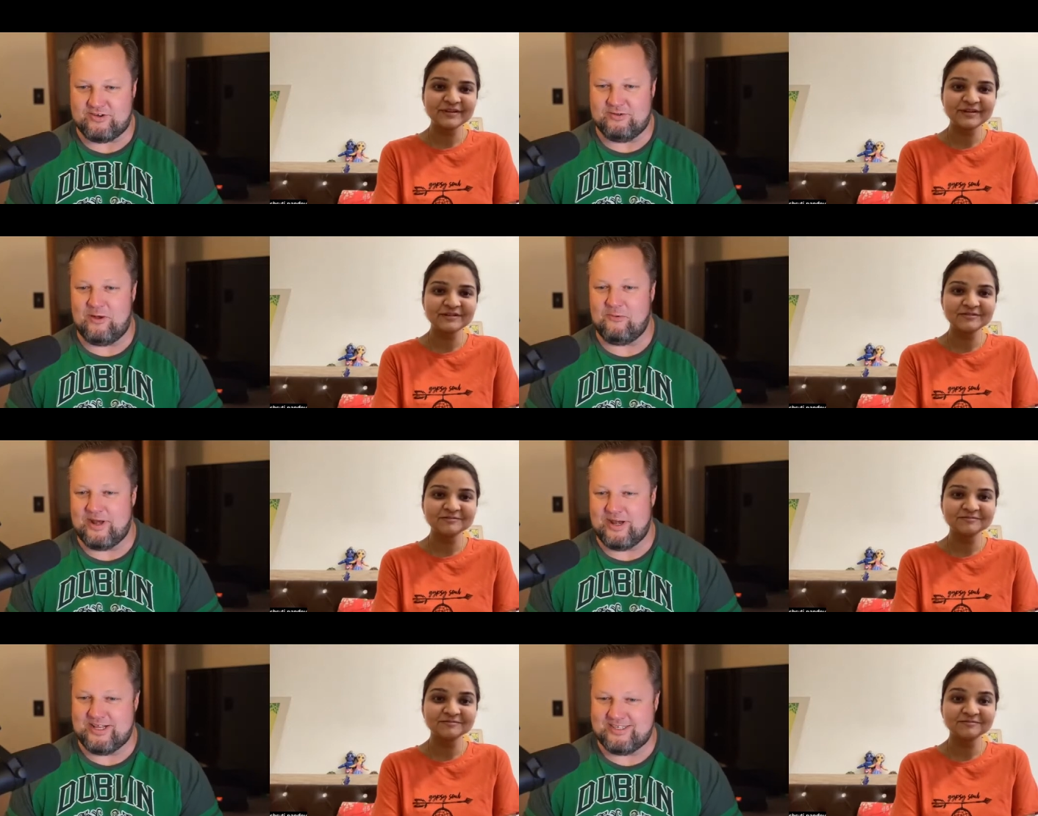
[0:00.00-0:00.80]
Speaker 1: about what
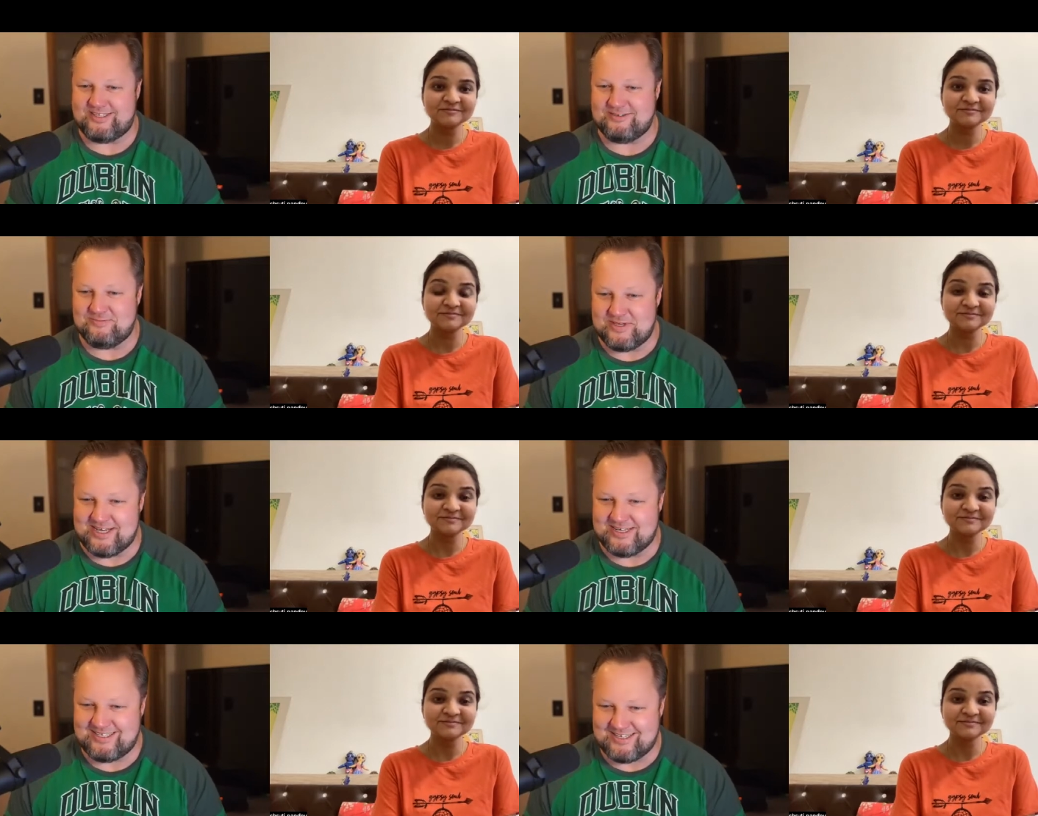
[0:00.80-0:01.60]
it is to be
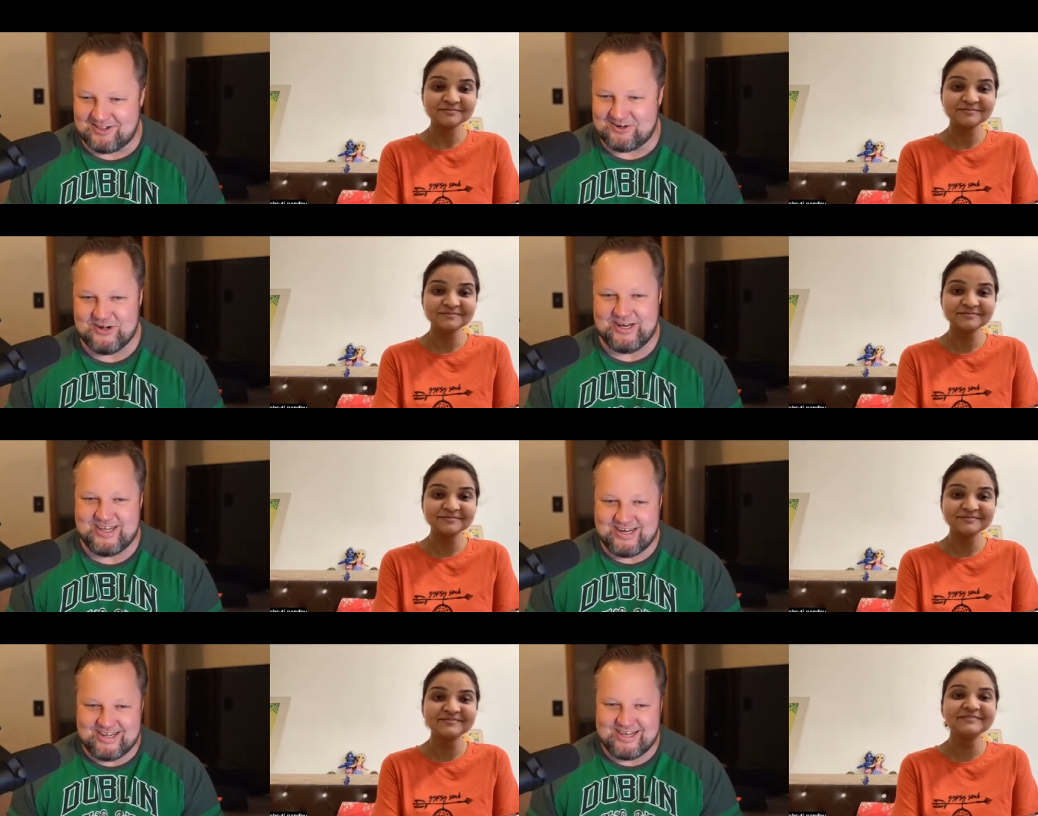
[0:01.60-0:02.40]
a seller in
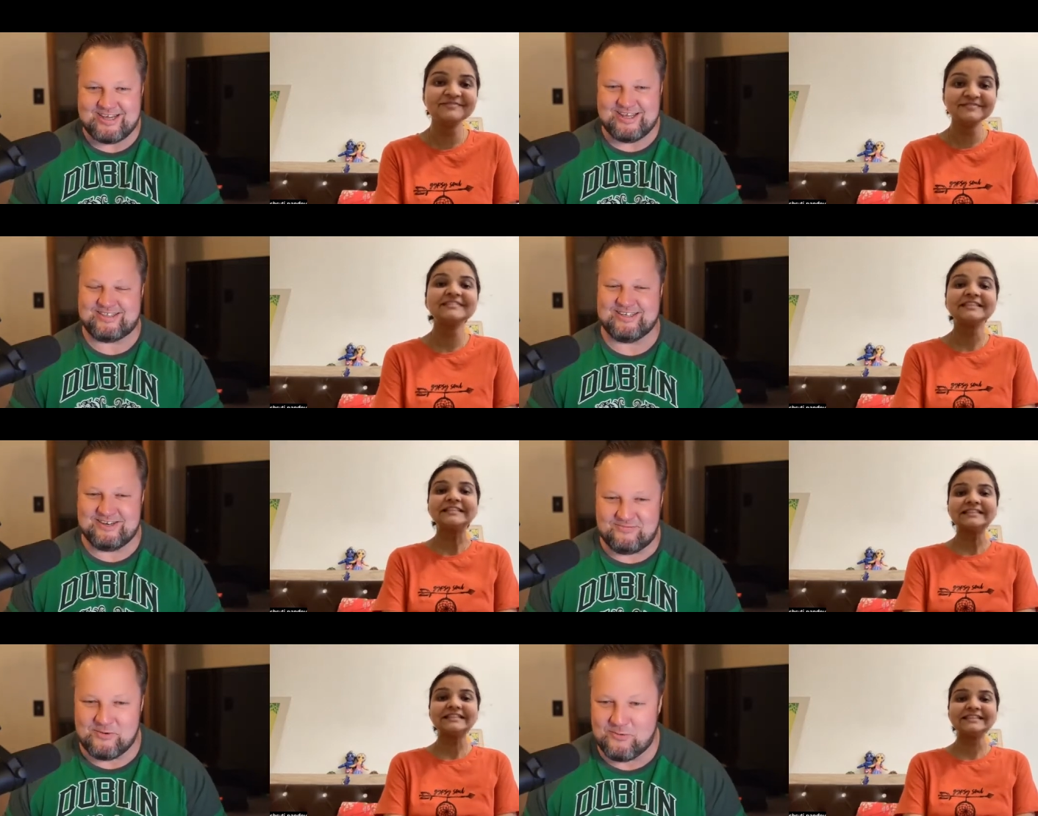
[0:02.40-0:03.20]
India. It's a
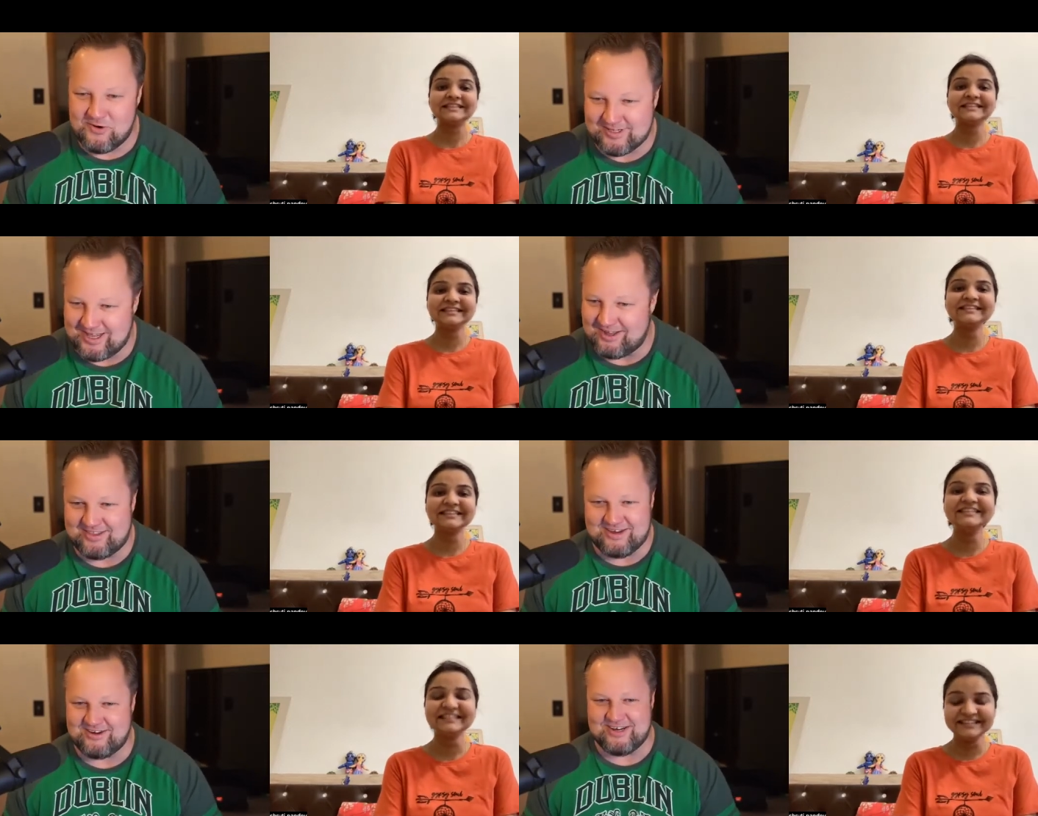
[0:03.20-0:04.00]
different world out
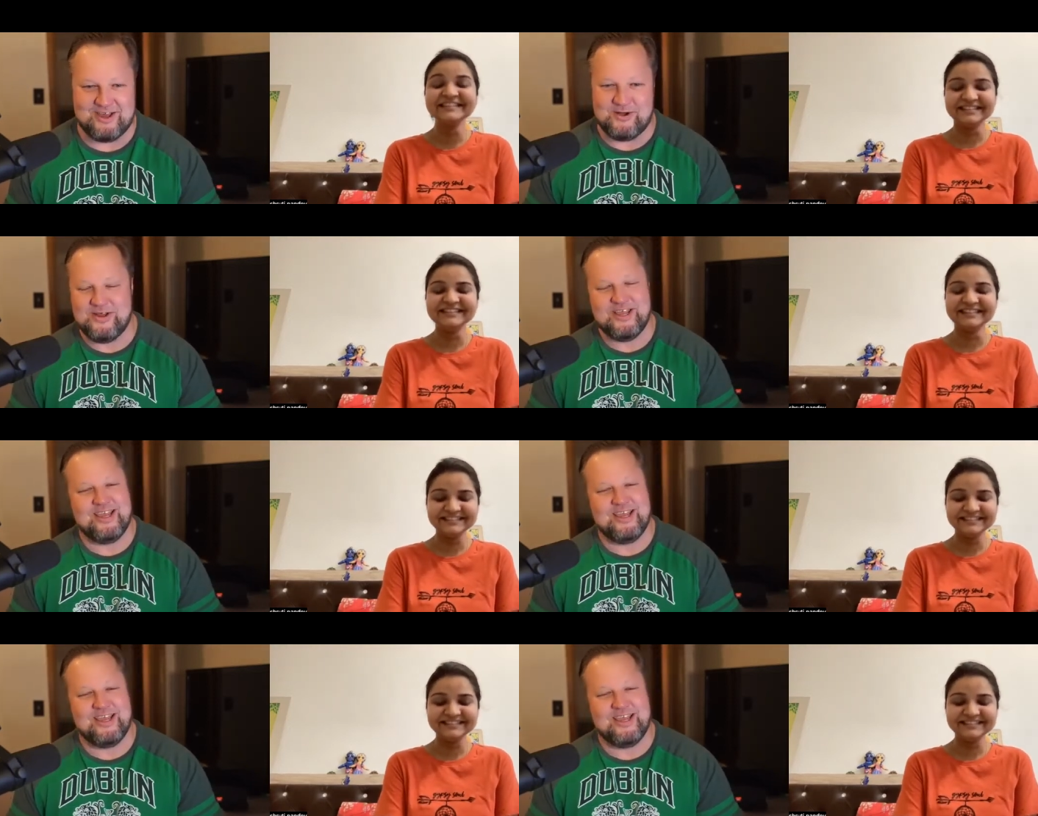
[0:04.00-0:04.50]
there, you know.